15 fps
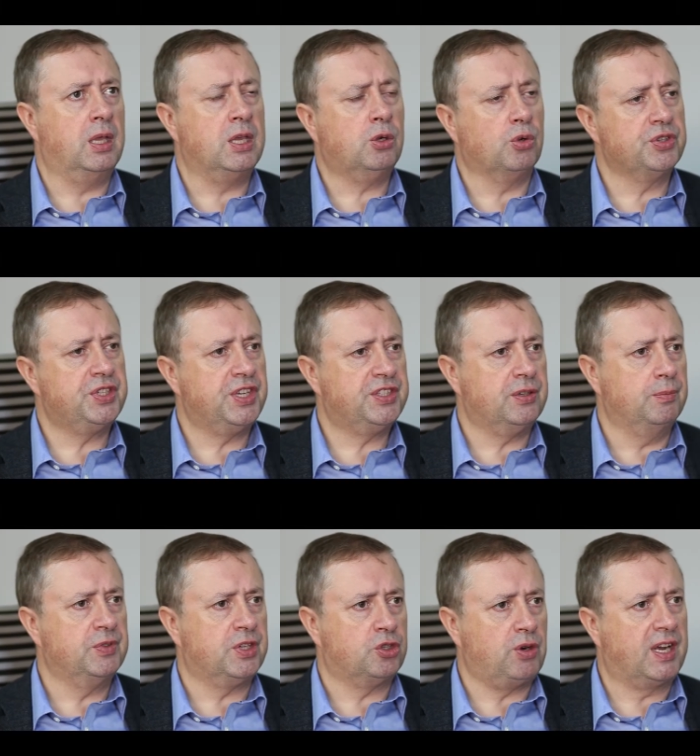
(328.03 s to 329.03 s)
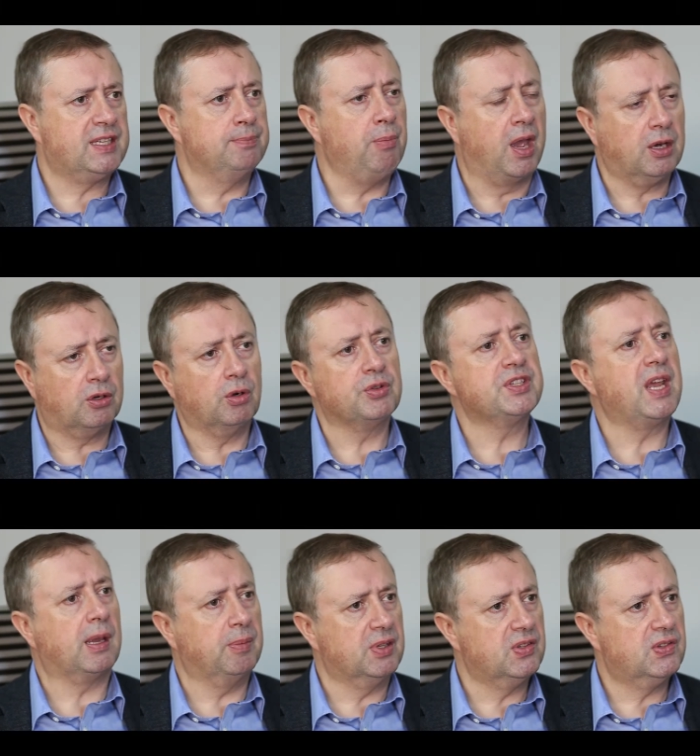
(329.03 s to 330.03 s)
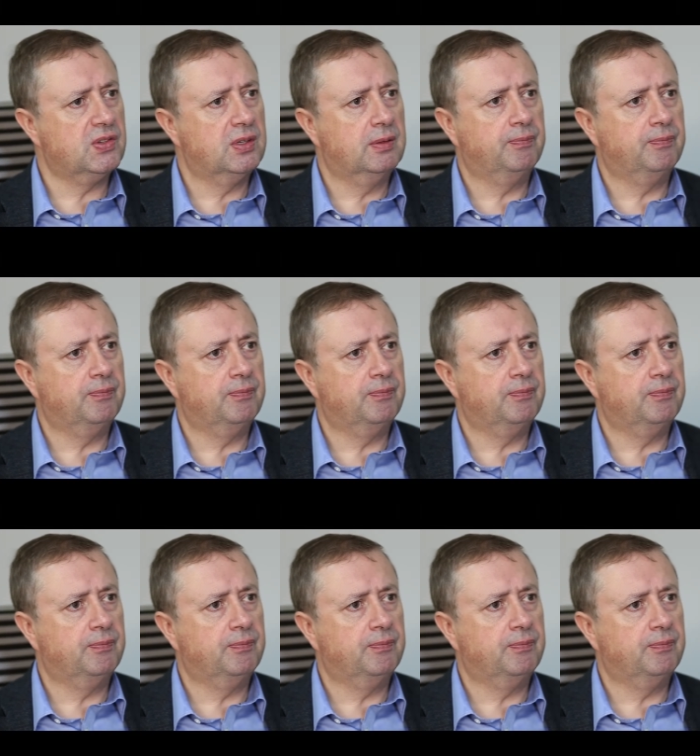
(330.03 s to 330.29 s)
Ecosystems address micro segments.